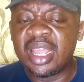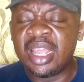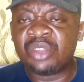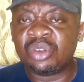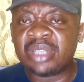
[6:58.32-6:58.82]

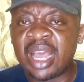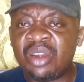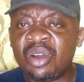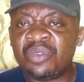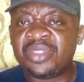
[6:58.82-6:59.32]
a
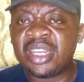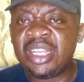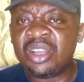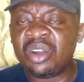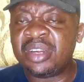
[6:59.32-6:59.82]
total of
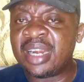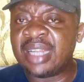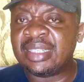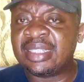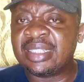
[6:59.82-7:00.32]

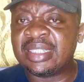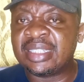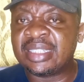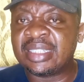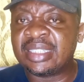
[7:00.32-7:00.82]

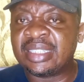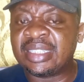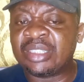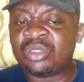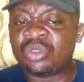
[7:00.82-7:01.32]

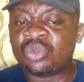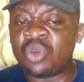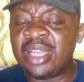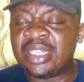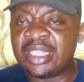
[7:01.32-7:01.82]

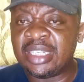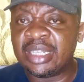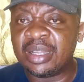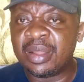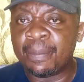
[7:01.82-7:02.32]
320
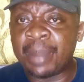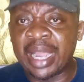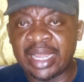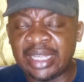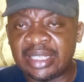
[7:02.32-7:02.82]

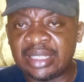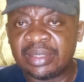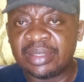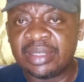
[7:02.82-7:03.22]
per kg,